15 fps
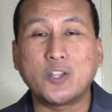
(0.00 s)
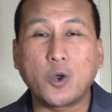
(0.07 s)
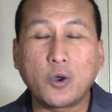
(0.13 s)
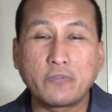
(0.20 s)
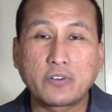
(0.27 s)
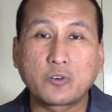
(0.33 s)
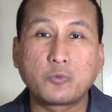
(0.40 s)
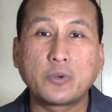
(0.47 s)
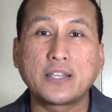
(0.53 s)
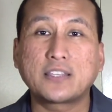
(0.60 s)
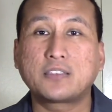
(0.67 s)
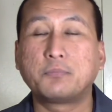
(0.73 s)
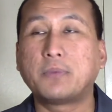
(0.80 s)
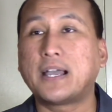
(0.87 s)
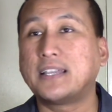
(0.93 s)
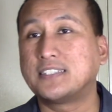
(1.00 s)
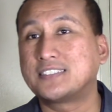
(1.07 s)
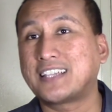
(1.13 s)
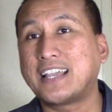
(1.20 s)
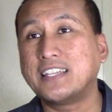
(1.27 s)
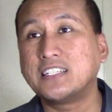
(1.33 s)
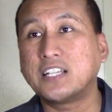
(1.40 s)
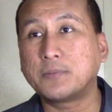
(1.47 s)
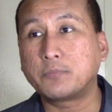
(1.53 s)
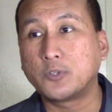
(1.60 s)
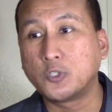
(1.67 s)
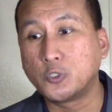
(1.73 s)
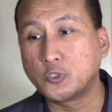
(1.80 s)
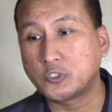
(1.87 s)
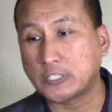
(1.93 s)
get it over with by tying
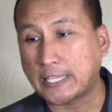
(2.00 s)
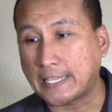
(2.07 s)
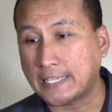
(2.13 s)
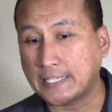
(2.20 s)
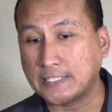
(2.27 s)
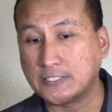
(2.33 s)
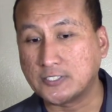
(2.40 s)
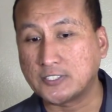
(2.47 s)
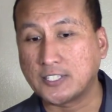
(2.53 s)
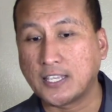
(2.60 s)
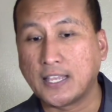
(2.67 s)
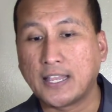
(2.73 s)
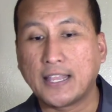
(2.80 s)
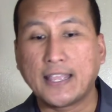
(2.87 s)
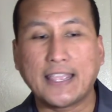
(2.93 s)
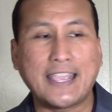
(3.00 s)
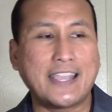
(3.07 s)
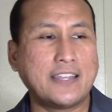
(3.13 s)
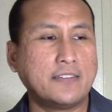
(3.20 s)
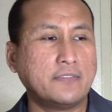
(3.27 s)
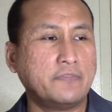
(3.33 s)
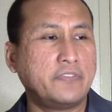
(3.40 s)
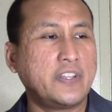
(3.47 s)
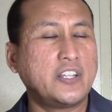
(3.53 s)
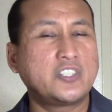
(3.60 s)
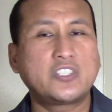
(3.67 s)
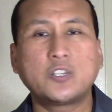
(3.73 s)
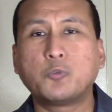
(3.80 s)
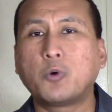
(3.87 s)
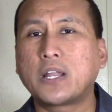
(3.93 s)
up loose ends and
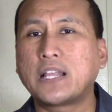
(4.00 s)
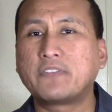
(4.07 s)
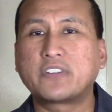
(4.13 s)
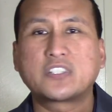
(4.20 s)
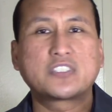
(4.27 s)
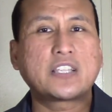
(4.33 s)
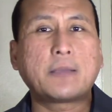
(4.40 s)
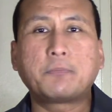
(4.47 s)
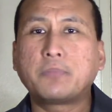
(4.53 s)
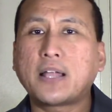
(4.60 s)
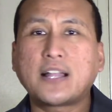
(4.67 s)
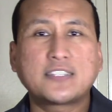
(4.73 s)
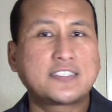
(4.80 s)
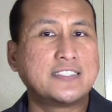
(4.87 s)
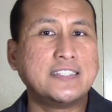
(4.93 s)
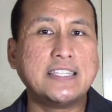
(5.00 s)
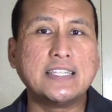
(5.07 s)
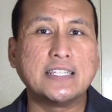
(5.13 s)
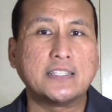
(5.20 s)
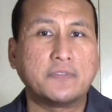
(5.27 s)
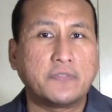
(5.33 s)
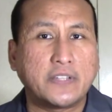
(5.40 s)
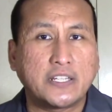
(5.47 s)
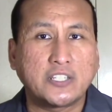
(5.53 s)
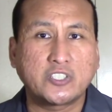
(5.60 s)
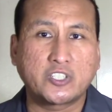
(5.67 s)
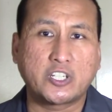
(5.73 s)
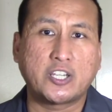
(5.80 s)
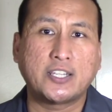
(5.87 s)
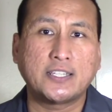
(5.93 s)
finishing whatever subplots needed
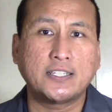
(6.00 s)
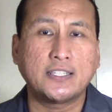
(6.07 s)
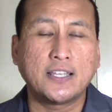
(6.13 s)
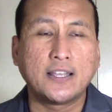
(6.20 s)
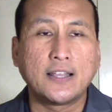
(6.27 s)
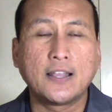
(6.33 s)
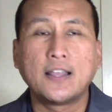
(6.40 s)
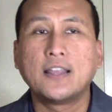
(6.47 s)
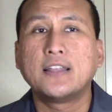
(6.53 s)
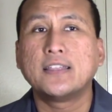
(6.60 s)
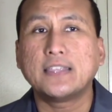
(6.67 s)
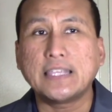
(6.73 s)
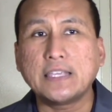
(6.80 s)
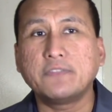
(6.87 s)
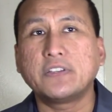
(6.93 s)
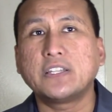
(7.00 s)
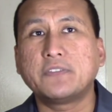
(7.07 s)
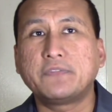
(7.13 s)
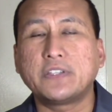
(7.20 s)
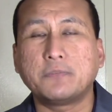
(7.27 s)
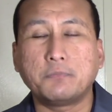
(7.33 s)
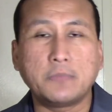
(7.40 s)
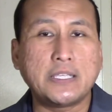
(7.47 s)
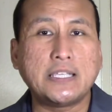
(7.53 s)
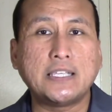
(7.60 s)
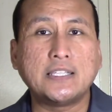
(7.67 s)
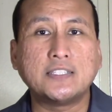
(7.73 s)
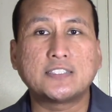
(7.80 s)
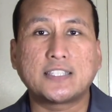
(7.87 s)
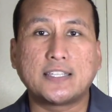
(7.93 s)
finishing, even if it
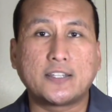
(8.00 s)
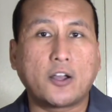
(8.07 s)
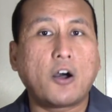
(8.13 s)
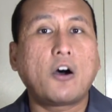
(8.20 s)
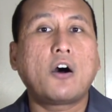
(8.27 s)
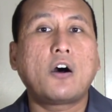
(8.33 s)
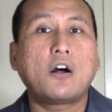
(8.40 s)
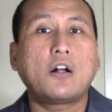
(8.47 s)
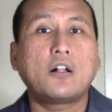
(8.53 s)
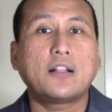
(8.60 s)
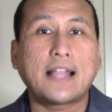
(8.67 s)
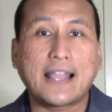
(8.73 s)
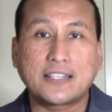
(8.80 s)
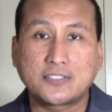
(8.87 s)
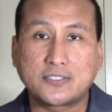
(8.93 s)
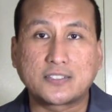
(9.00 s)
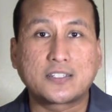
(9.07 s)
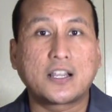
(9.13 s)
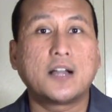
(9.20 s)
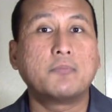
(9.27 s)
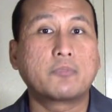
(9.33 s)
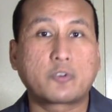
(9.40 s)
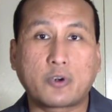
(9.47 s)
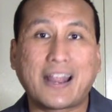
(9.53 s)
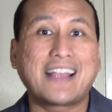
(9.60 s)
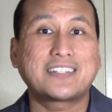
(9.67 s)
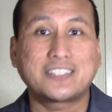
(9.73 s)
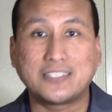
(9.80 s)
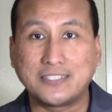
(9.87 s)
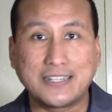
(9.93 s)
means it all has to come
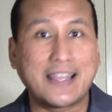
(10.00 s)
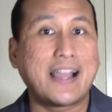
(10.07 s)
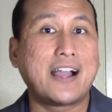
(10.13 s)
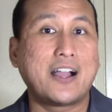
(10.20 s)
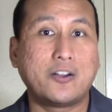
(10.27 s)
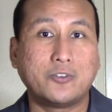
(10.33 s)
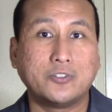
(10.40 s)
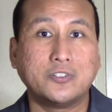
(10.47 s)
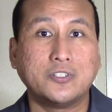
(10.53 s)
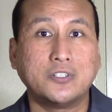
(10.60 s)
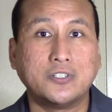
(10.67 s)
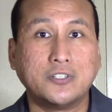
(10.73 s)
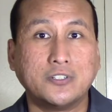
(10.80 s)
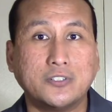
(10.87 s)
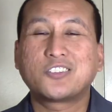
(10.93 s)
crashing down.